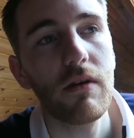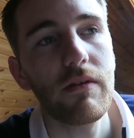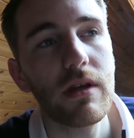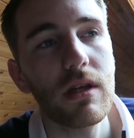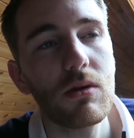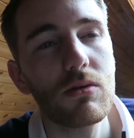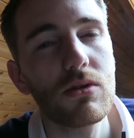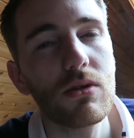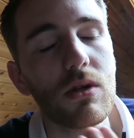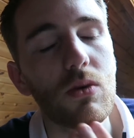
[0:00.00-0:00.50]
I
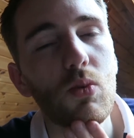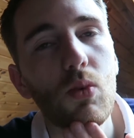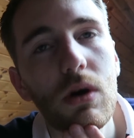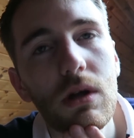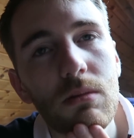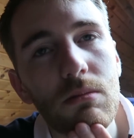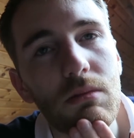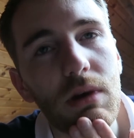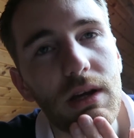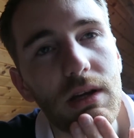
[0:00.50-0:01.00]
think there was only
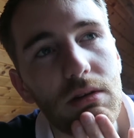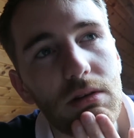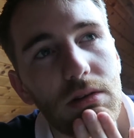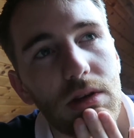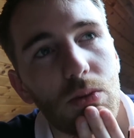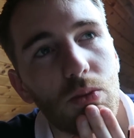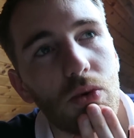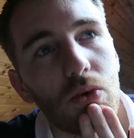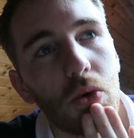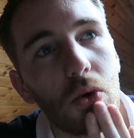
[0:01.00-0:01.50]
1 mile
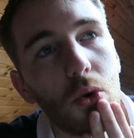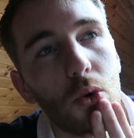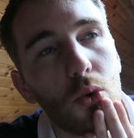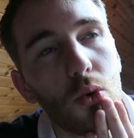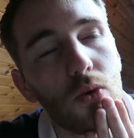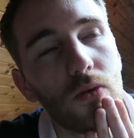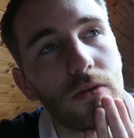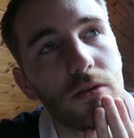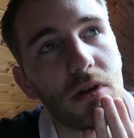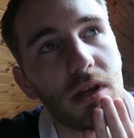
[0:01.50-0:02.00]
that we were
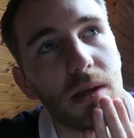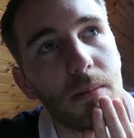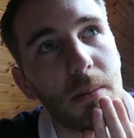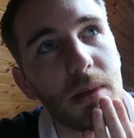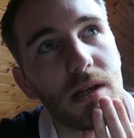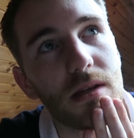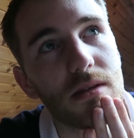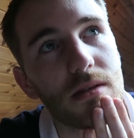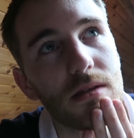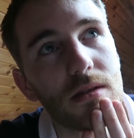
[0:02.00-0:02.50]
over 8
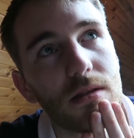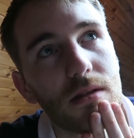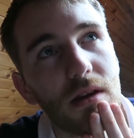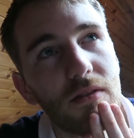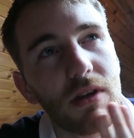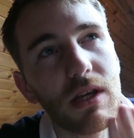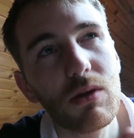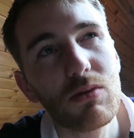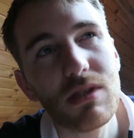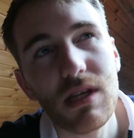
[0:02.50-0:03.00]
minutes.
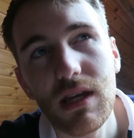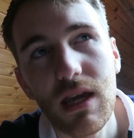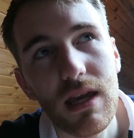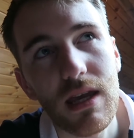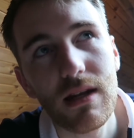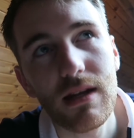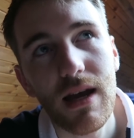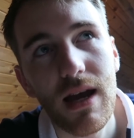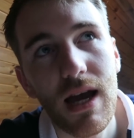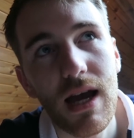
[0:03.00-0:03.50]
I think it was like
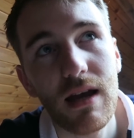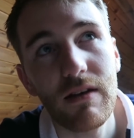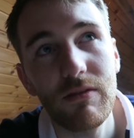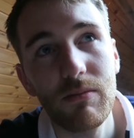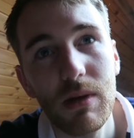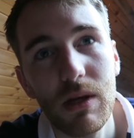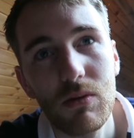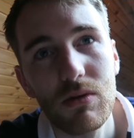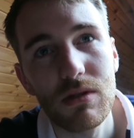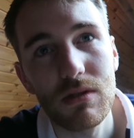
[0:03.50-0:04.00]

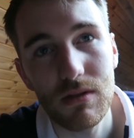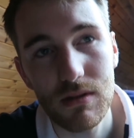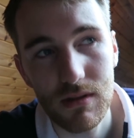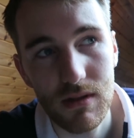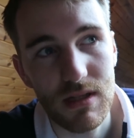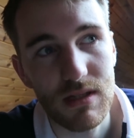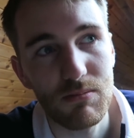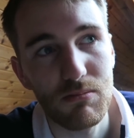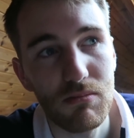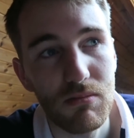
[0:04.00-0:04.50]
8.5, but it was
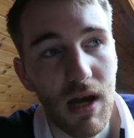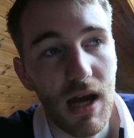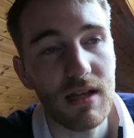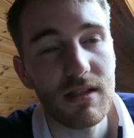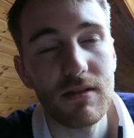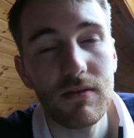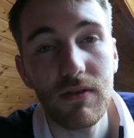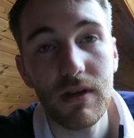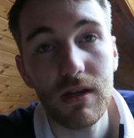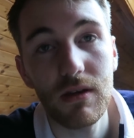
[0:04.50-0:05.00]
this
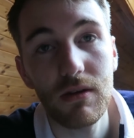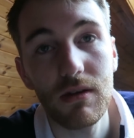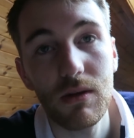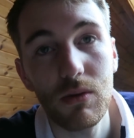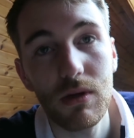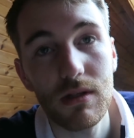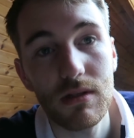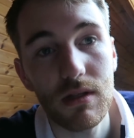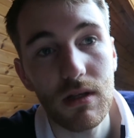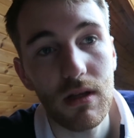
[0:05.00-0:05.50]
massive hill that
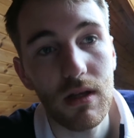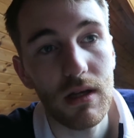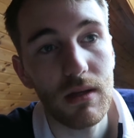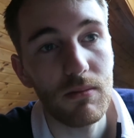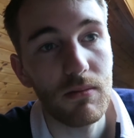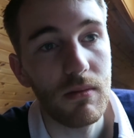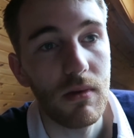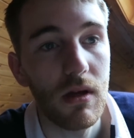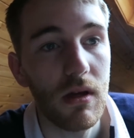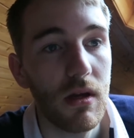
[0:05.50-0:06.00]
we had to
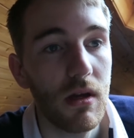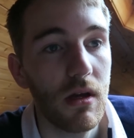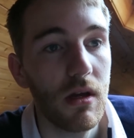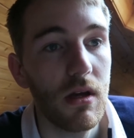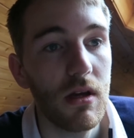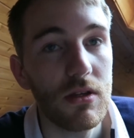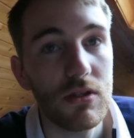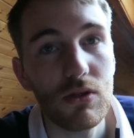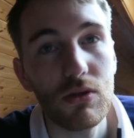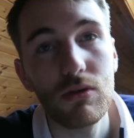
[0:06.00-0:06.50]
climb.
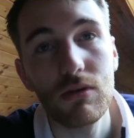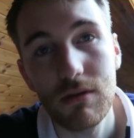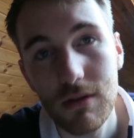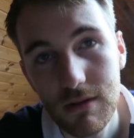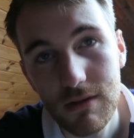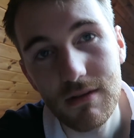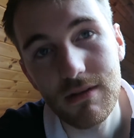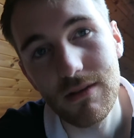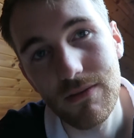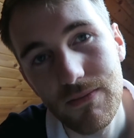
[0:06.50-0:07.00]
So,
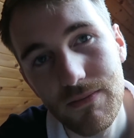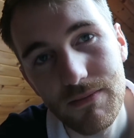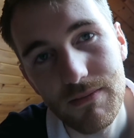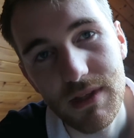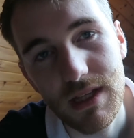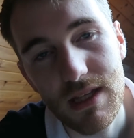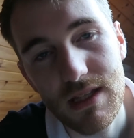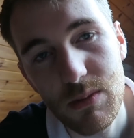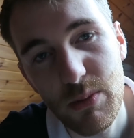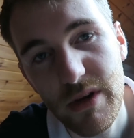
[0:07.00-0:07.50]

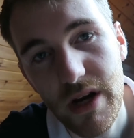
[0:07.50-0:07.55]
he's a